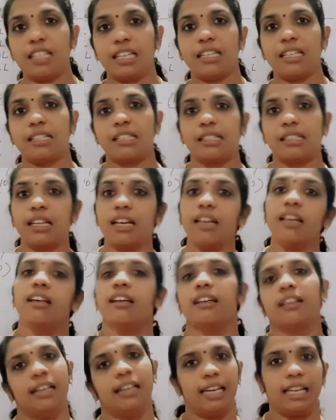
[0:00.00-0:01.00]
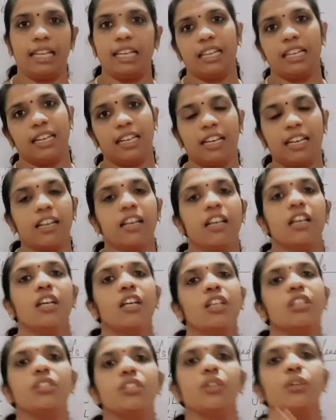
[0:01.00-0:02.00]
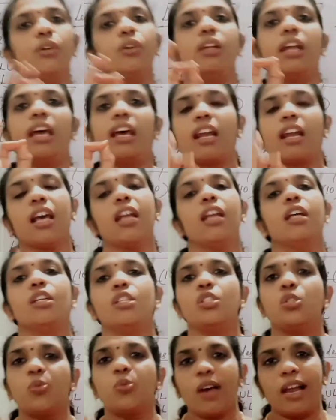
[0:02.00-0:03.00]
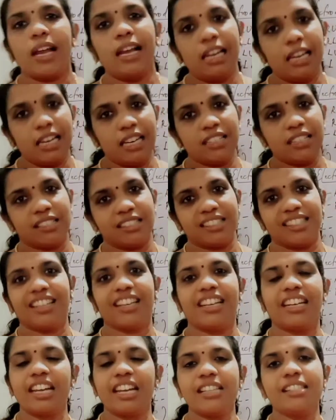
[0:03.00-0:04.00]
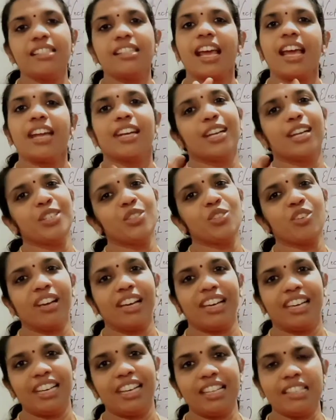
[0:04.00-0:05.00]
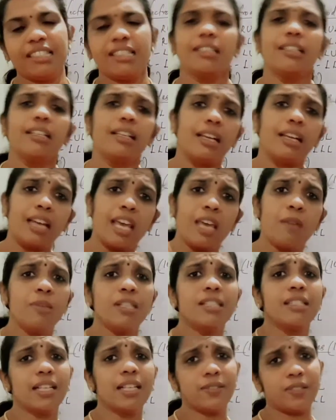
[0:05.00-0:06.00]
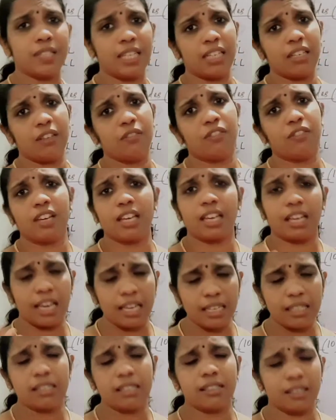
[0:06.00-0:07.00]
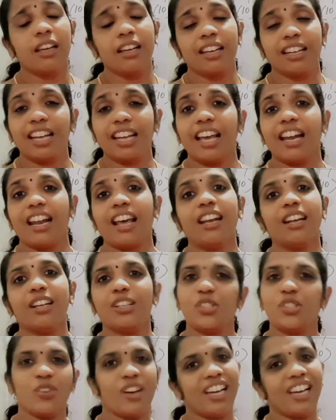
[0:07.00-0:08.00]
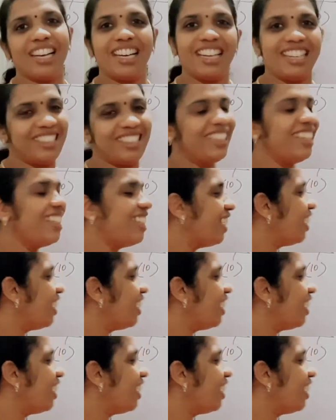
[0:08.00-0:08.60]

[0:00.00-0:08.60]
is the lead. So, there are 12 leads in a standard 12 lead ECG. The name itself signifies there are 12 leads, is it